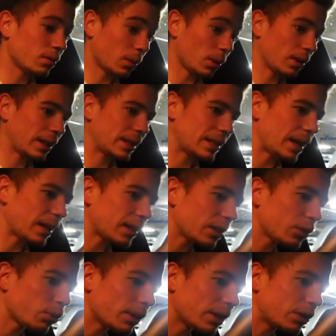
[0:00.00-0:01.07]
well,
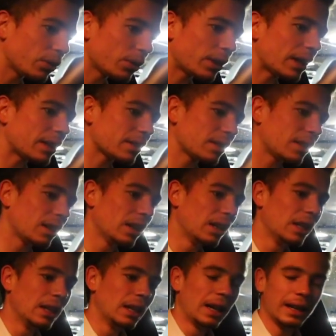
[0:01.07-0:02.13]
exactly
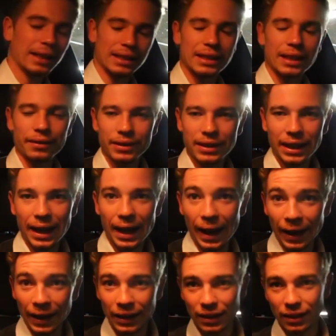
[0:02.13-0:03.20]

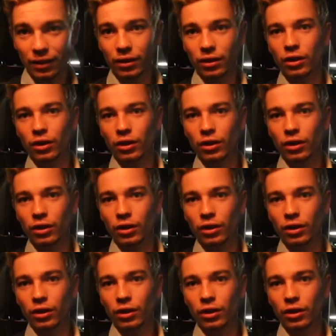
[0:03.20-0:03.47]
22,078